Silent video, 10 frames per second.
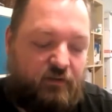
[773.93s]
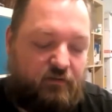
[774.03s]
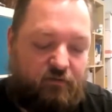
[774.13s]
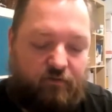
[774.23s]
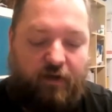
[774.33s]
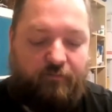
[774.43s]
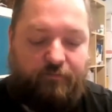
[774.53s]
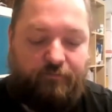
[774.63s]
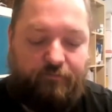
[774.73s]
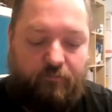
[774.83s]
So yeah,
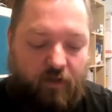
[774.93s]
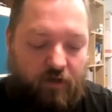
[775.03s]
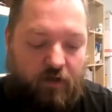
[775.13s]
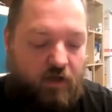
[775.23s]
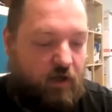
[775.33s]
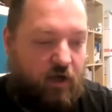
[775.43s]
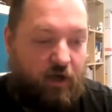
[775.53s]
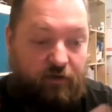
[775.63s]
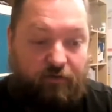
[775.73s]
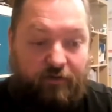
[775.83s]
yeah.
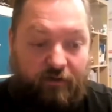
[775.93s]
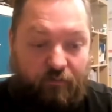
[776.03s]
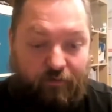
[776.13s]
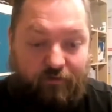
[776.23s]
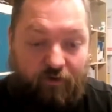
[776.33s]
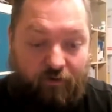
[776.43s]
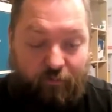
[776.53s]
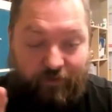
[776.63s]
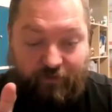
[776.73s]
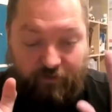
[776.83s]
I know that was
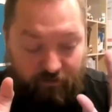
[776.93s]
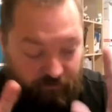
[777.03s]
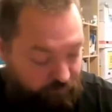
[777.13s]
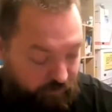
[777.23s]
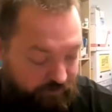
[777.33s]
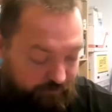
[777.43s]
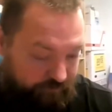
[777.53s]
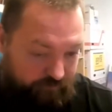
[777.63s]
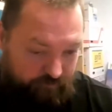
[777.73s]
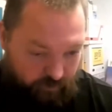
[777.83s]
long-winded, but
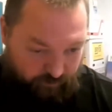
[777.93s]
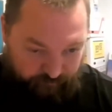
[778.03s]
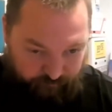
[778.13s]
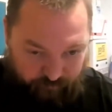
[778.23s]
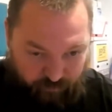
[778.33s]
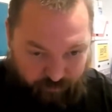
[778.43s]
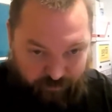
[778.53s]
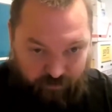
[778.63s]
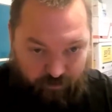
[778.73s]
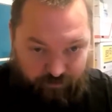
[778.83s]
yeah, I
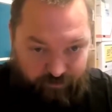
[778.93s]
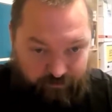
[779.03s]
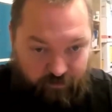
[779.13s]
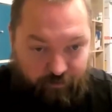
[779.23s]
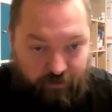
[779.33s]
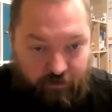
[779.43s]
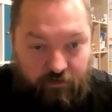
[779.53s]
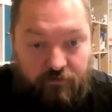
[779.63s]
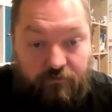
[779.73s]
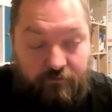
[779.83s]
ended up saying something at
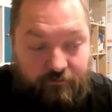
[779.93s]
least.